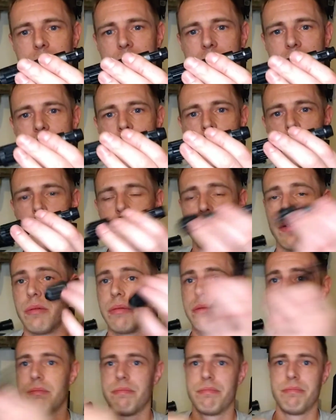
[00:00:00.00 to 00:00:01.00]

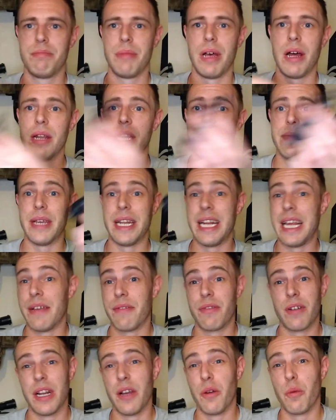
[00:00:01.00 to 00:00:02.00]
I'll leave it in here
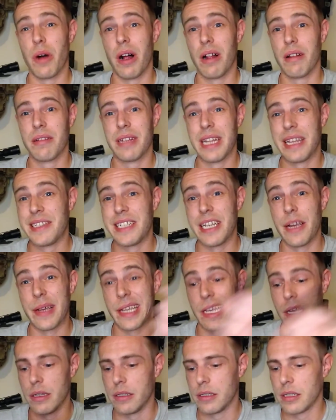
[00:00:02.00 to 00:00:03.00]
for a little while. Let's see how it
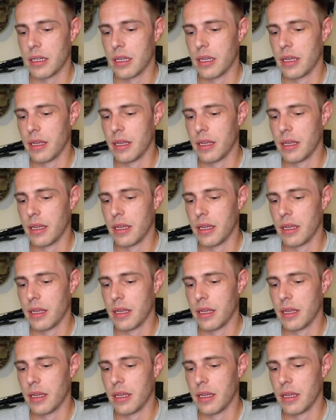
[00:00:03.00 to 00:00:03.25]
goes.